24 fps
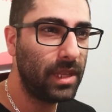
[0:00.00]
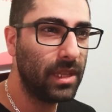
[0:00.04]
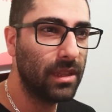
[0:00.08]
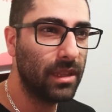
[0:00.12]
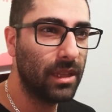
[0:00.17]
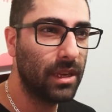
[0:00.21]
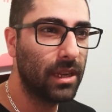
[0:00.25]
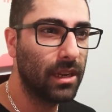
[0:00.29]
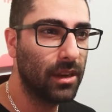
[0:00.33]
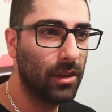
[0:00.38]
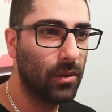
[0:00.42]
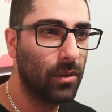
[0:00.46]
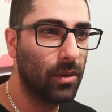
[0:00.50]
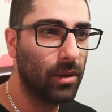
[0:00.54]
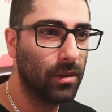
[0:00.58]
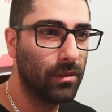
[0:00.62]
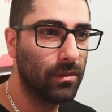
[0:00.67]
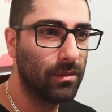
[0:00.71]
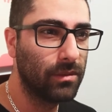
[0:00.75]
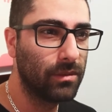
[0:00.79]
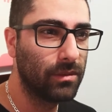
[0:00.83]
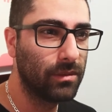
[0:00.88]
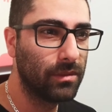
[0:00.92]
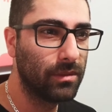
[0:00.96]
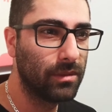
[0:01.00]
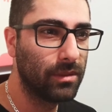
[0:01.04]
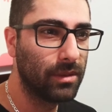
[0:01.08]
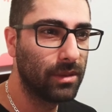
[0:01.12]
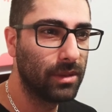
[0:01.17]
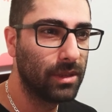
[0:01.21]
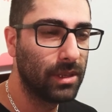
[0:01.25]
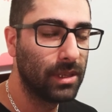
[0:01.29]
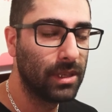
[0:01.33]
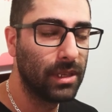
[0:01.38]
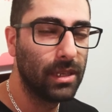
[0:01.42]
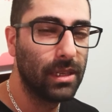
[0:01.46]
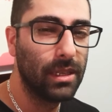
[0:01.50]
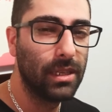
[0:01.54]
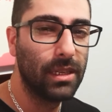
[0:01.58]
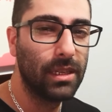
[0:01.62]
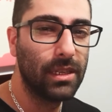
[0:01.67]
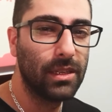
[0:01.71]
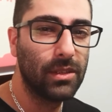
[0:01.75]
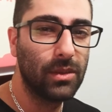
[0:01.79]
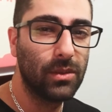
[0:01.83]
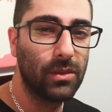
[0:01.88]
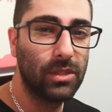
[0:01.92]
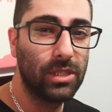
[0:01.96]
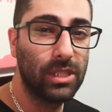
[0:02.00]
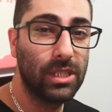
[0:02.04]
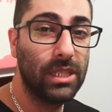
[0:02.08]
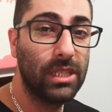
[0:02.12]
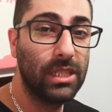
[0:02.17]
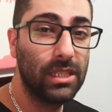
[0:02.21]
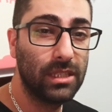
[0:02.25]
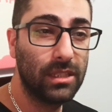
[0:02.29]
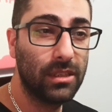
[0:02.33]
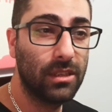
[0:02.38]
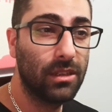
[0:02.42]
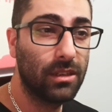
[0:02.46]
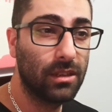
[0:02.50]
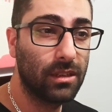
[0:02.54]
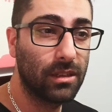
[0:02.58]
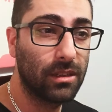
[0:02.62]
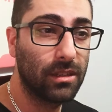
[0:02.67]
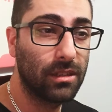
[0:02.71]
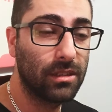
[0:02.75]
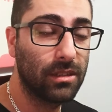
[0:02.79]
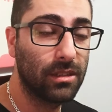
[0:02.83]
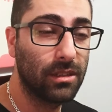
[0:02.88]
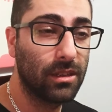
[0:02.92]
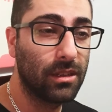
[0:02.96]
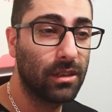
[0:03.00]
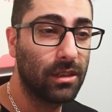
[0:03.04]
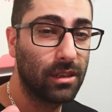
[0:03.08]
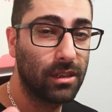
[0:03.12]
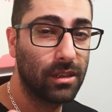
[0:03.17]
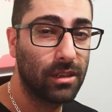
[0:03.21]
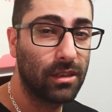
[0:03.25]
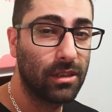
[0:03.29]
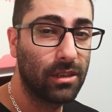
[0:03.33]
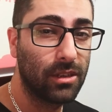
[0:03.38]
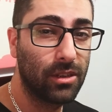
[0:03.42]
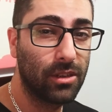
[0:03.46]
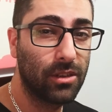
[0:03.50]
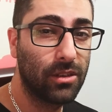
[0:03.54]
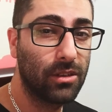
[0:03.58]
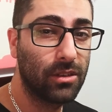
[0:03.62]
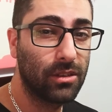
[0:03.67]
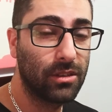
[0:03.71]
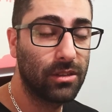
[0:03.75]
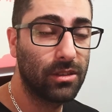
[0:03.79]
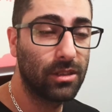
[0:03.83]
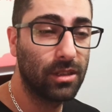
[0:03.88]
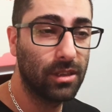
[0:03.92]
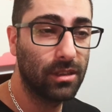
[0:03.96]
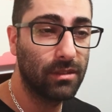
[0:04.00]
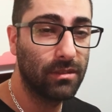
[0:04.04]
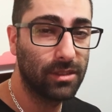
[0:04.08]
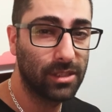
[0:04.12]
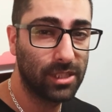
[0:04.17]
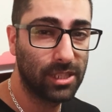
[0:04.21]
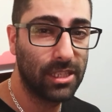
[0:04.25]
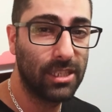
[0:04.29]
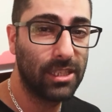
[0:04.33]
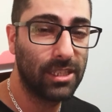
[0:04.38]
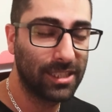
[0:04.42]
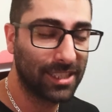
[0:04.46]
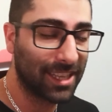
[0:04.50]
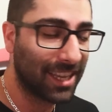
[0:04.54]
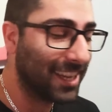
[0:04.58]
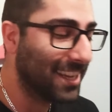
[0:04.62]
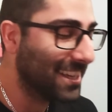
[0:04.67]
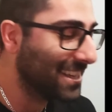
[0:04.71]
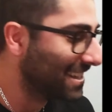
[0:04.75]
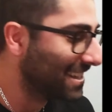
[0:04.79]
that I know of. So cheese curds are curds of cheese,